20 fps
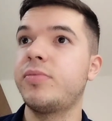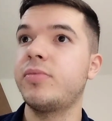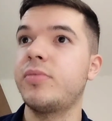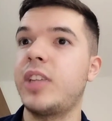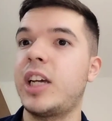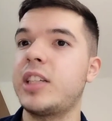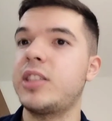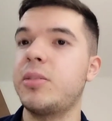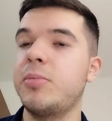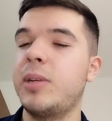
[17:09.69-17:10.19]

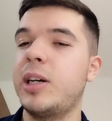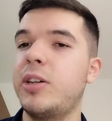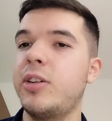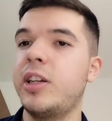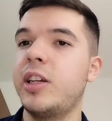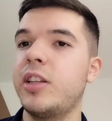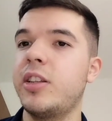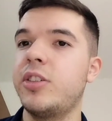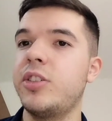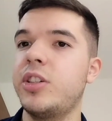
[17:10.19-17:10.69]
that's about
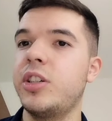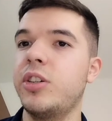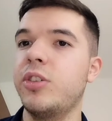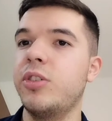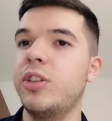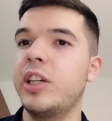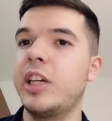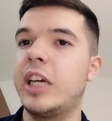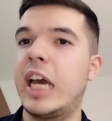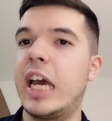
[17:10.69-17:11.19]
it. She
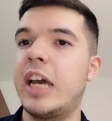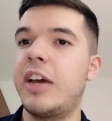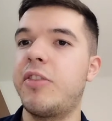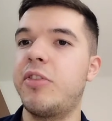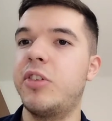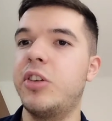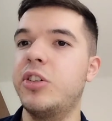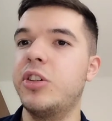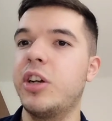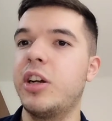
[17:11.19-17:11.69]
only cares
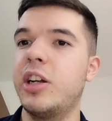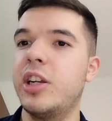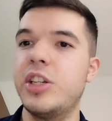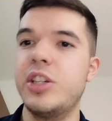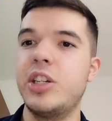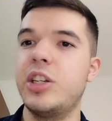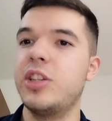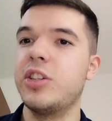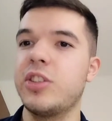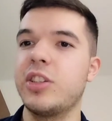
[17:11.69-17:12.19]
for Jon.
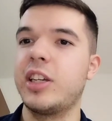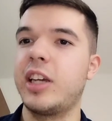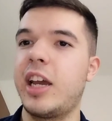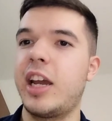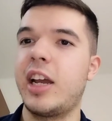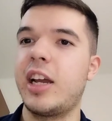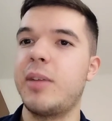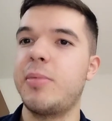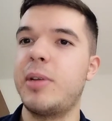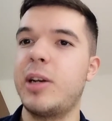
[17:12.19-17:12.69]
She doesn't
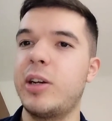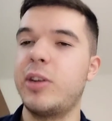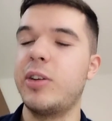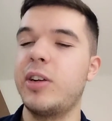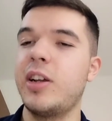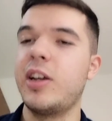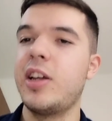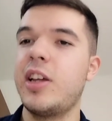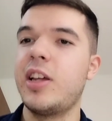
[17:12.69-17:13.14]
care about